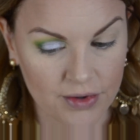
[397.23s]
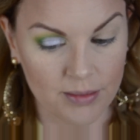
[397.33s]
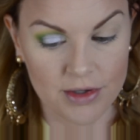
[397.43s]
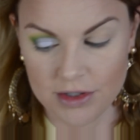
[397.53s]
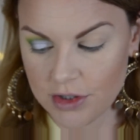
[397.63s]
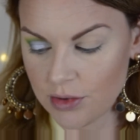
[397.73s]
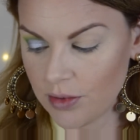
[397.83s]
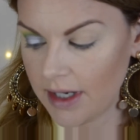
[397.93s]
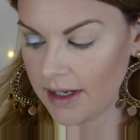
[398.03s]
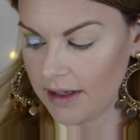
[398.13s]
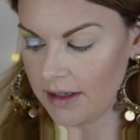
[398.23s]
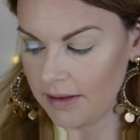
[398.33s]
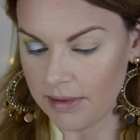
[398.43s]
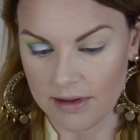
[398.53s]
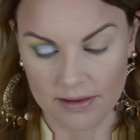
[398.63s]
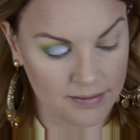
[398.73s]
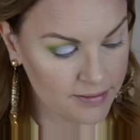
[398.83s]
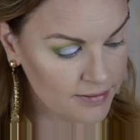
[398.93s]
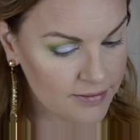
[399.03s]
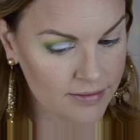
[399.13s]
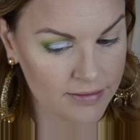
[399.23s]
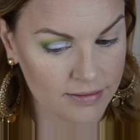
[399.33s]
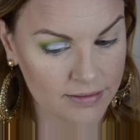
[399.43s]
from the Tribe. And